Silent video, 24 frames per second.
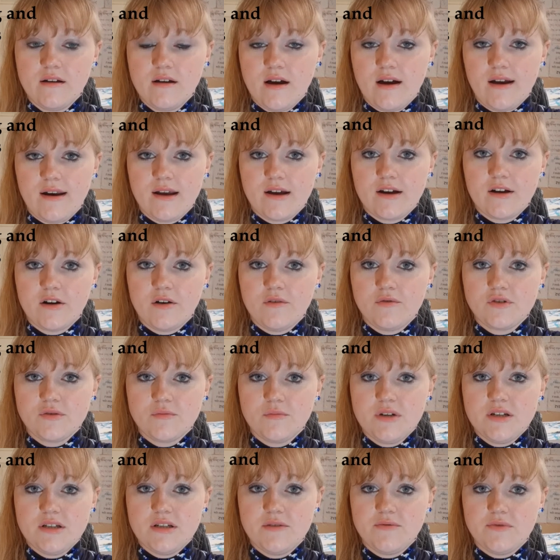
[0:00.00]
and it can often
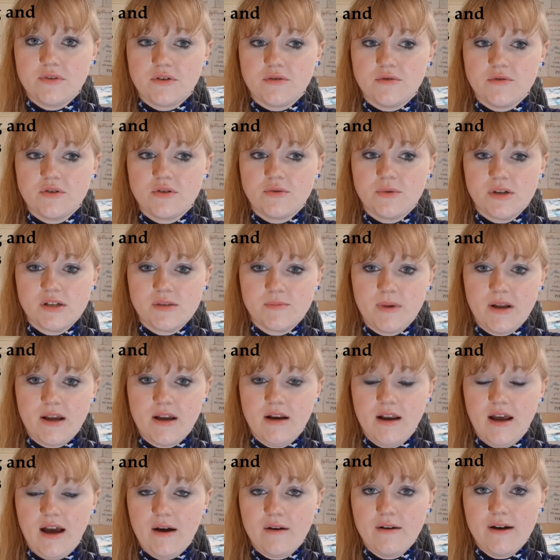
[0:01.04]
be difficult to explain
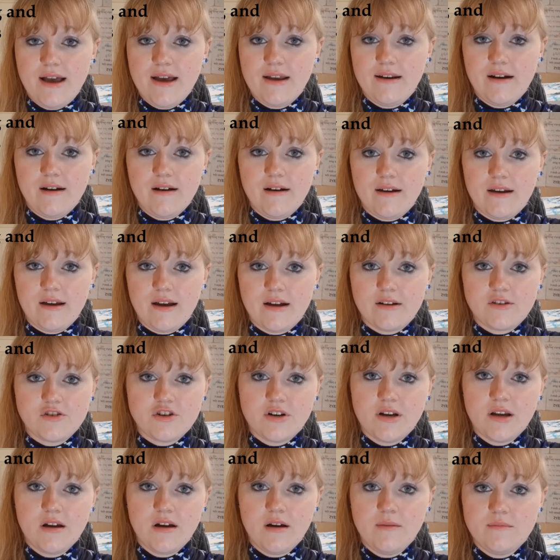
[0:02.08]
how NI
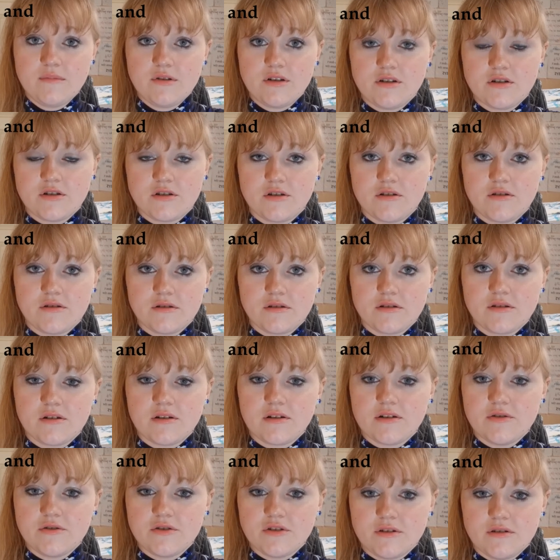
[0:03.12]
actually comes to certain
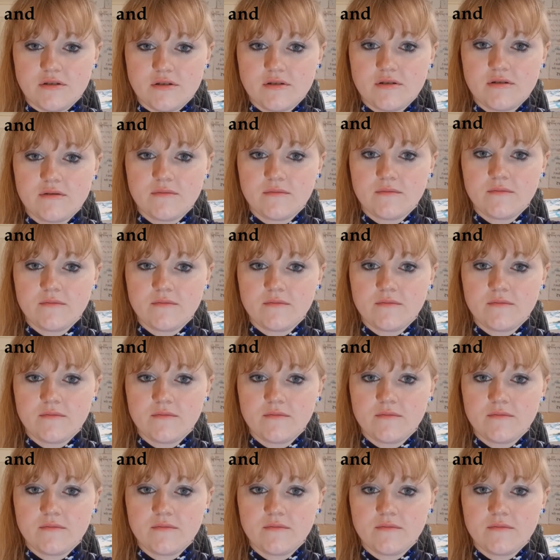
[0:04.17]
conclusions.